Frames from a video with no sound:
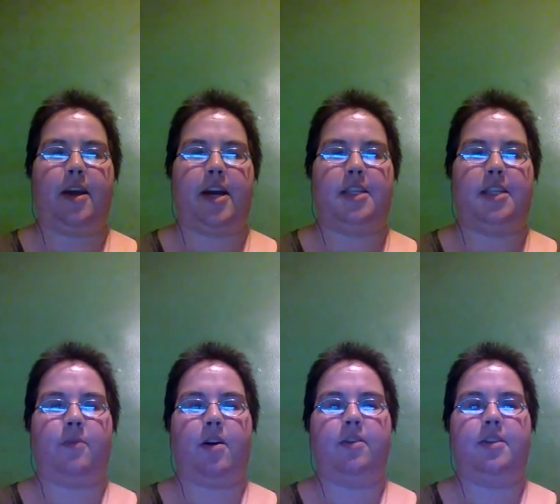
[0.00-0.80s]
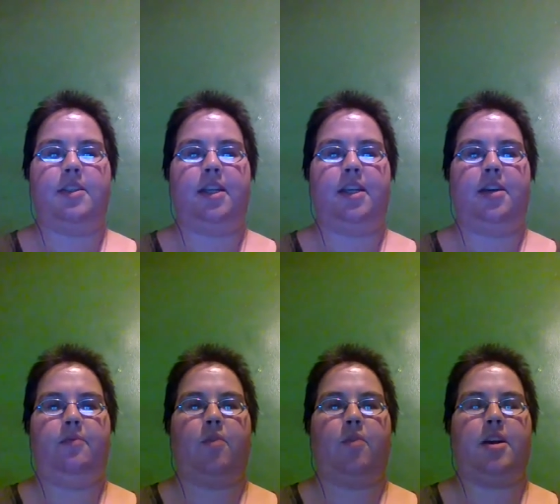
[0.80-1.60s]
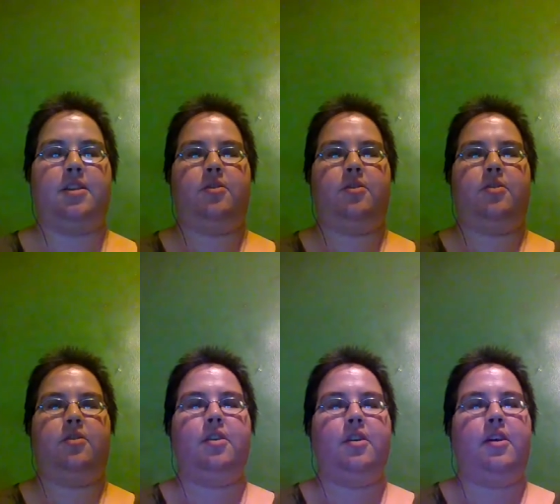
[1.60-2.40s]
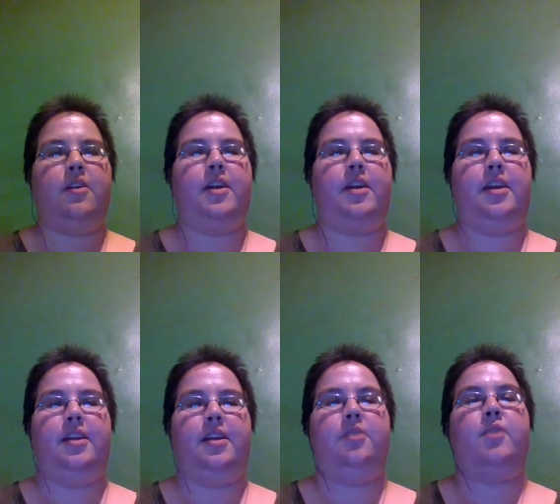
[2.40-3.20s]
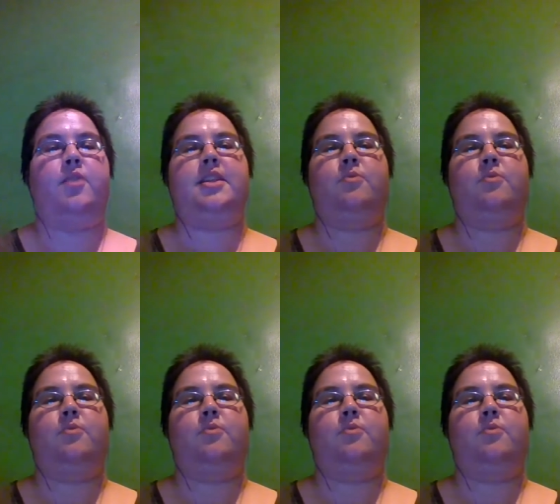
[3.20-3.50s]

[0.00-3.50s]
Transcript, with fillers: as well as the roster the U.S.